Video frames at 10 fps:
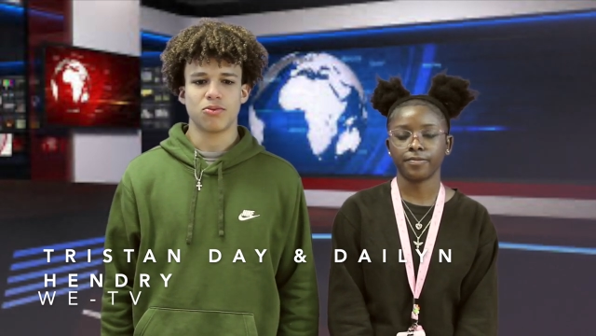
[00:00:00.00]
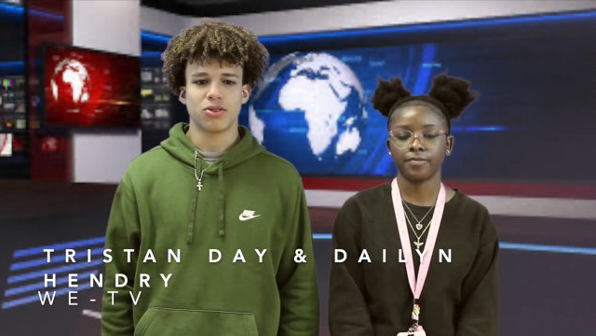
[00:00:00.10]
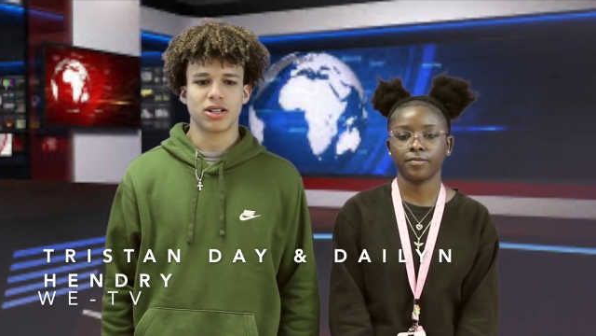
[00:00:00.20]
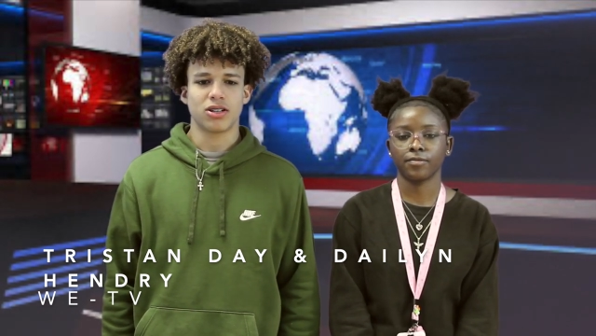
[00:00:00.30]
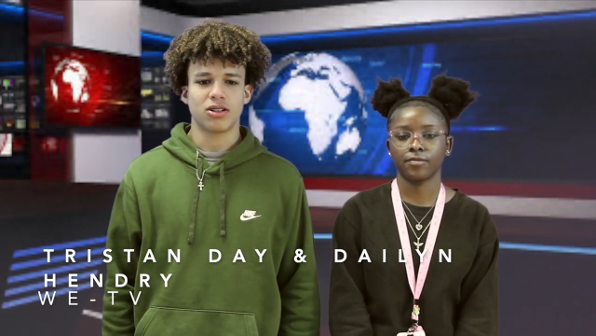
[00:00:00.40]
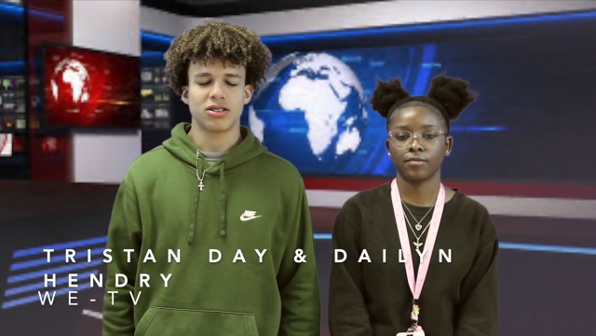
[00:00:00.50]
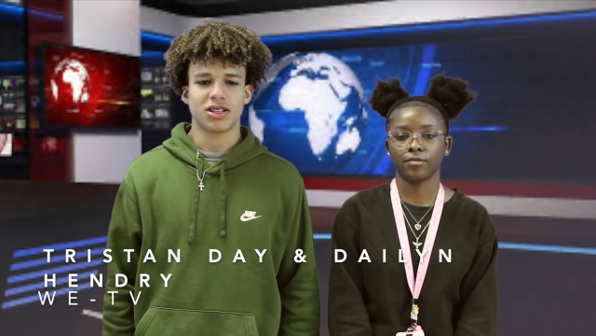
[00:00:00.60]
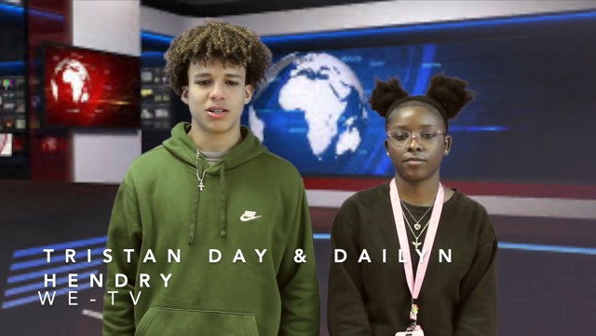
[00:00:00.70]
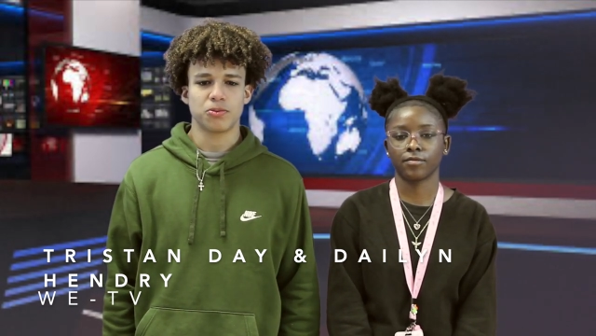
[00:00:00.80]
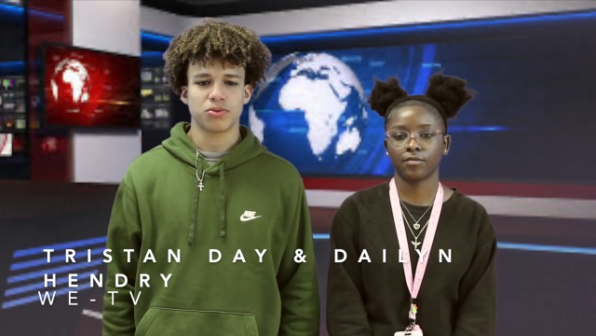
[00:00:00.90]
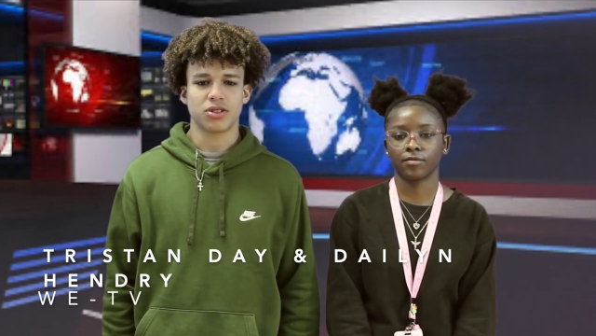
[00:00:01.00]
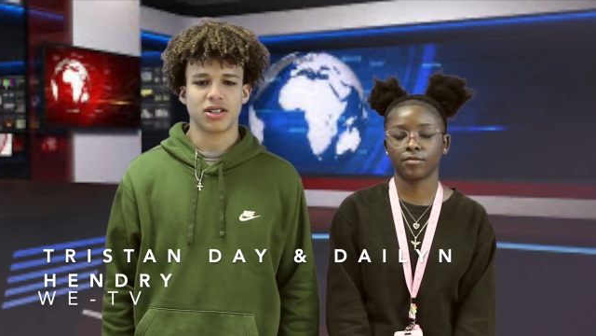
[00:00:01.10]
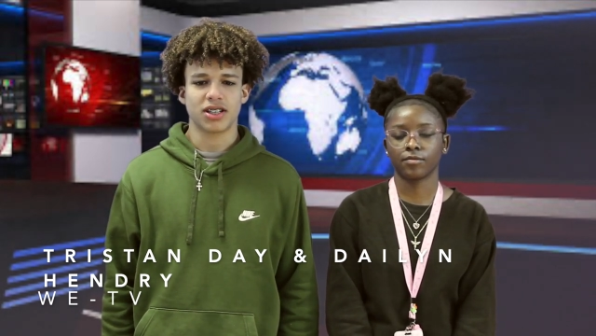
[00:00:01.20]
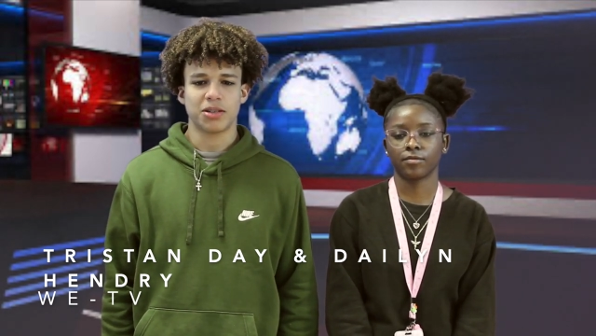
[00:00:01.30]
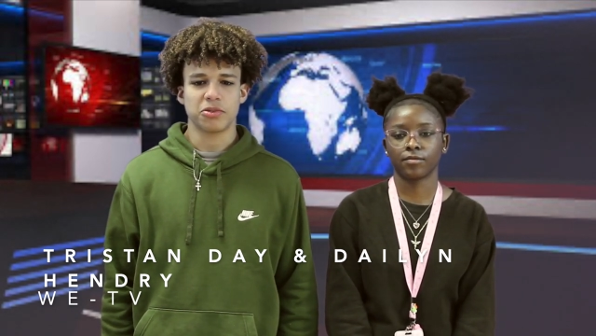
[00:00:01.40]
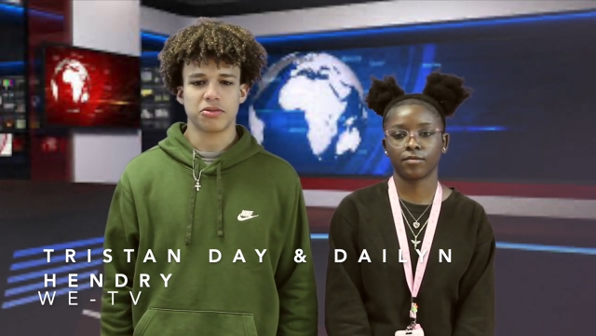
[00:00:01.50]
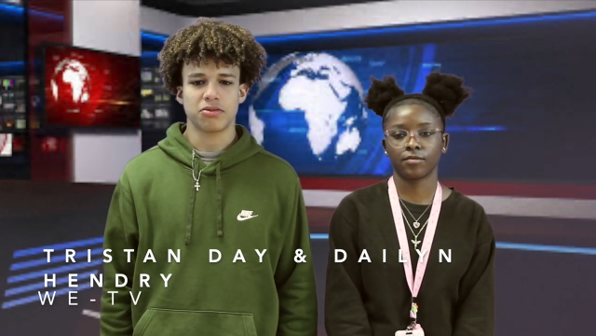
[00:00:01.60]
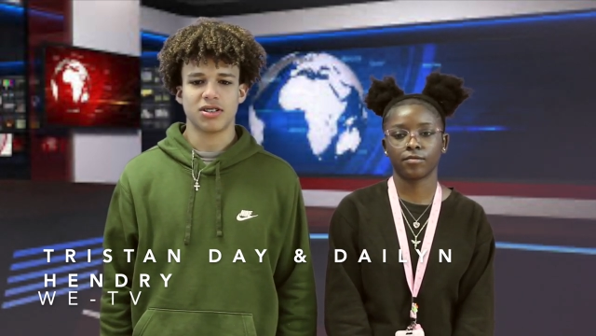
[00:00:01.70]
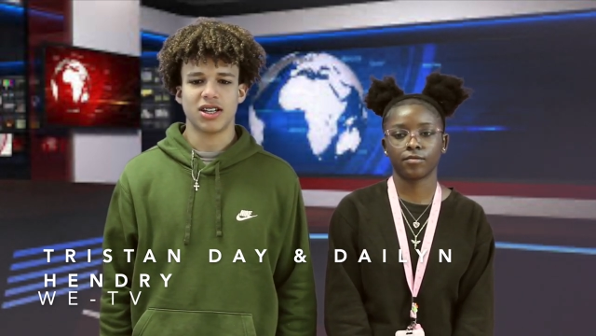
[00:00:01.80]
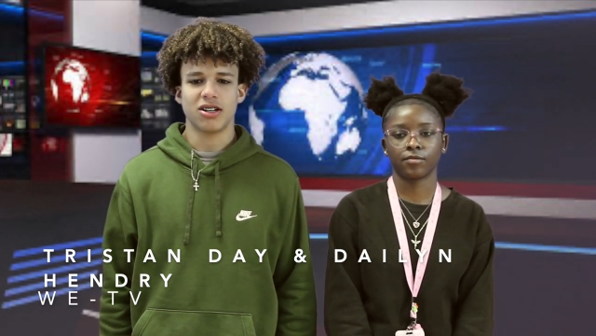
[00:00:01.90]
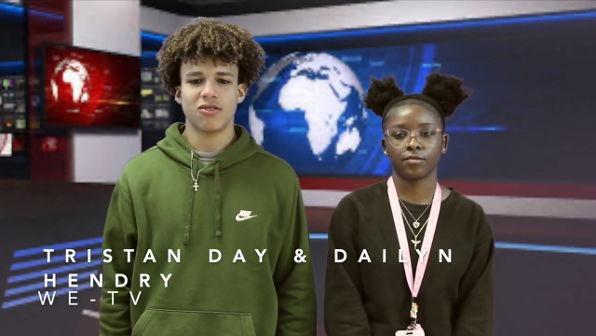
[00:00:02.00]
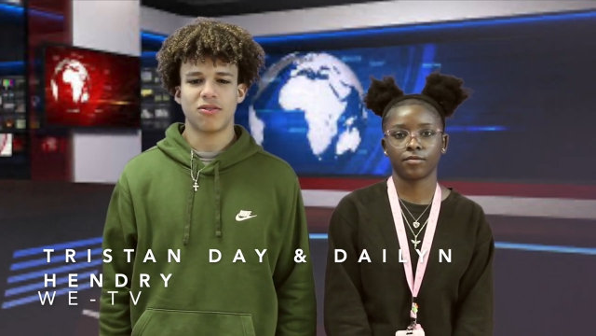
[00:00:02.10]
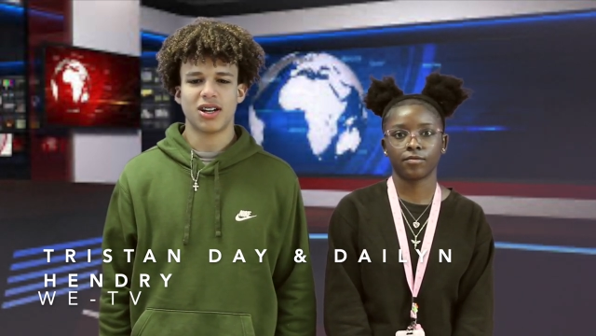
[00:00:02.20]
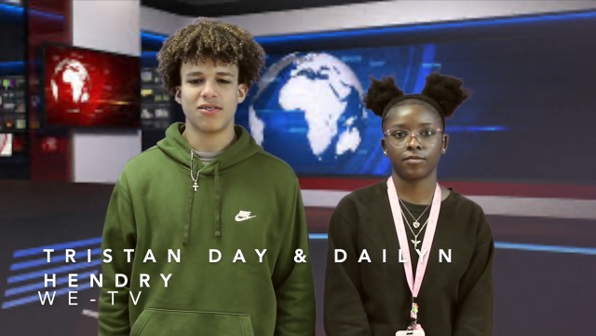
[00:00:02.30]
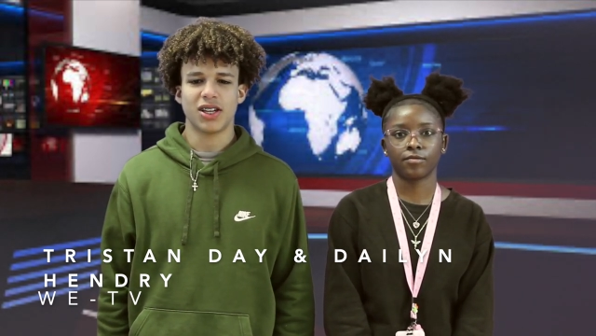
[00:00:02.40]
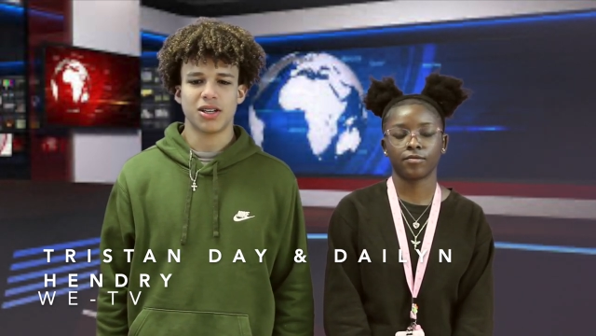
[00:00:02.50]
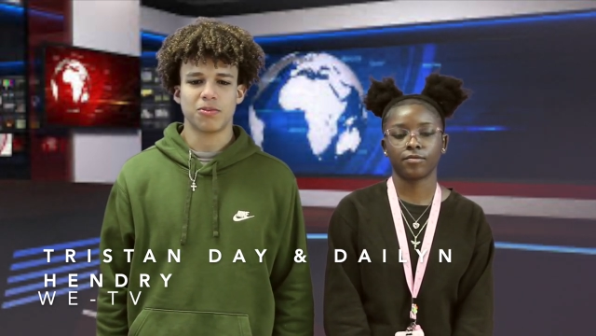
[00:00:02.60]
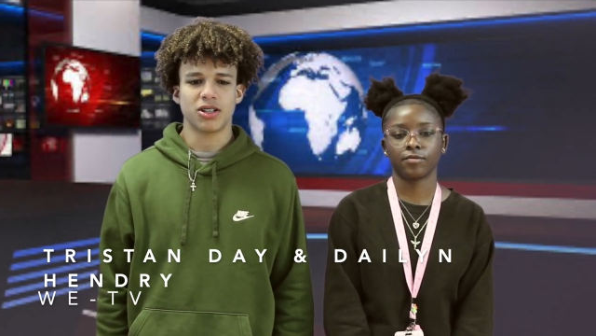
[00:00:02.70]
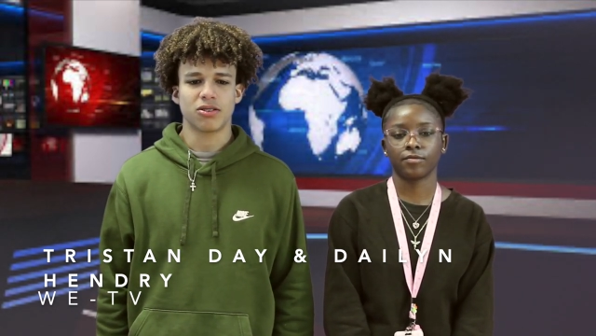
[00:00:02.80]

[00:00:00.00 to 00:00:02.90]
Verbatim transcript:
Speaker 1: be worn at all times when on campus between 8.05 a.m.